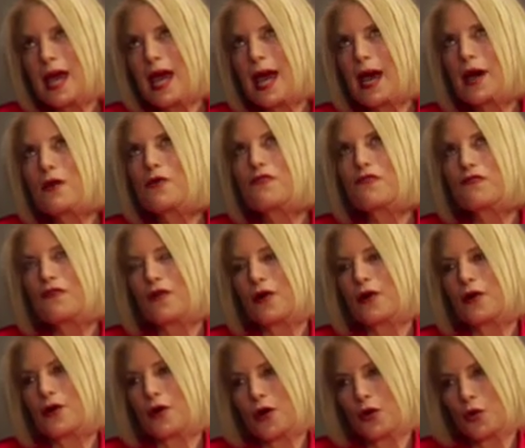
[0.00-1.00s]
How
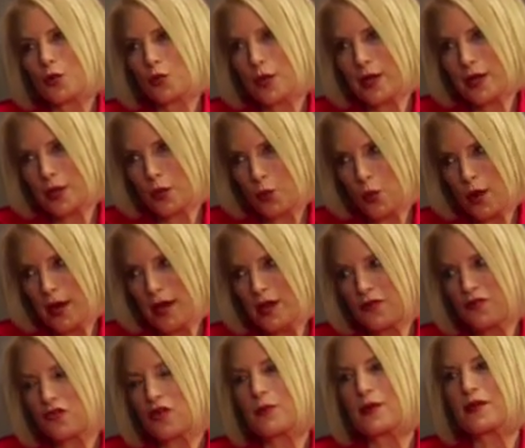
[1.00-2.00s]
far are we
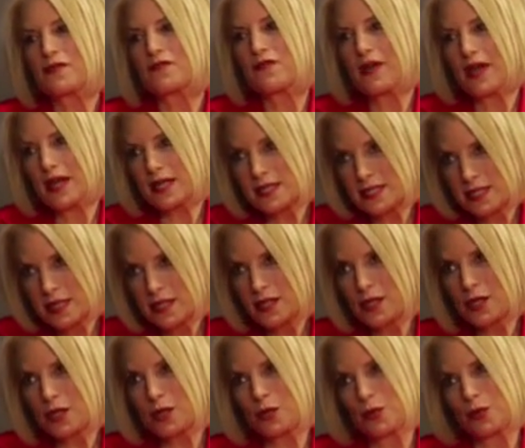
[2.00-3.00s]
away from
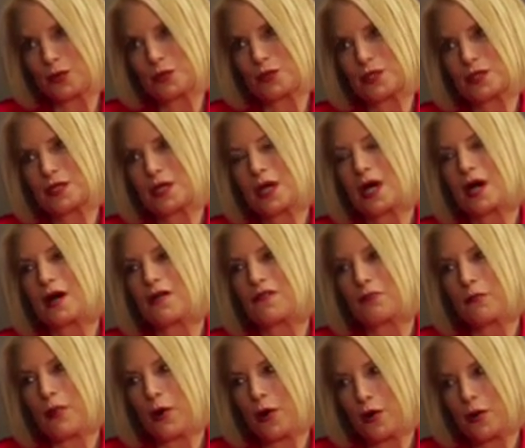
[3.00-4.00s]
advancing the use
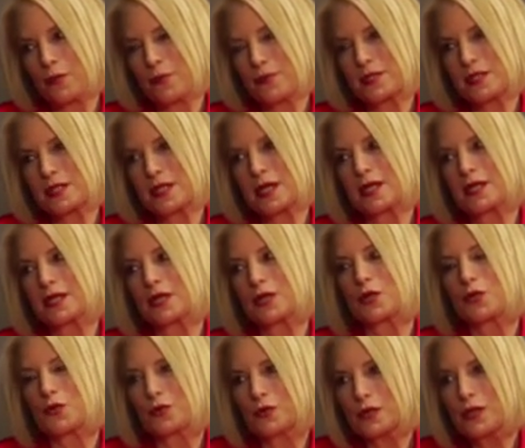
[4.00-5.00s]
of PARPs in
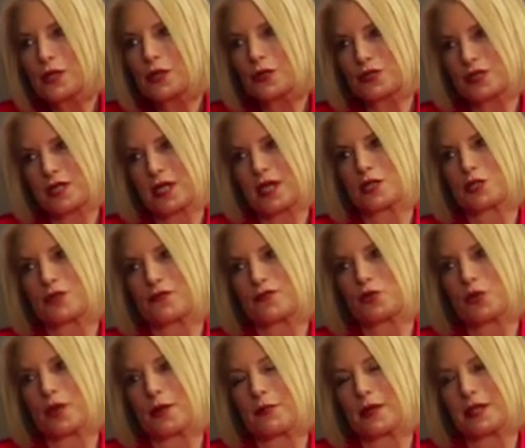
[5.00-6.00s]
an earlier stage
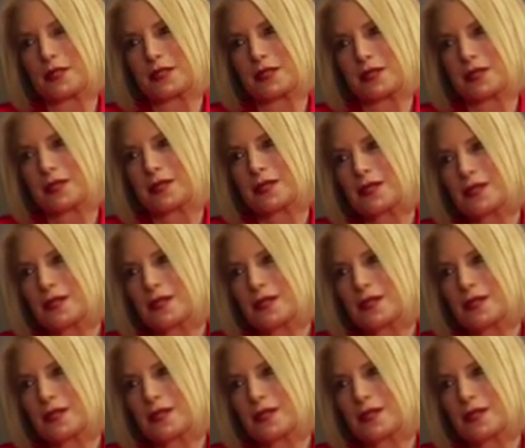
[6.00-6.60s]
of treatment?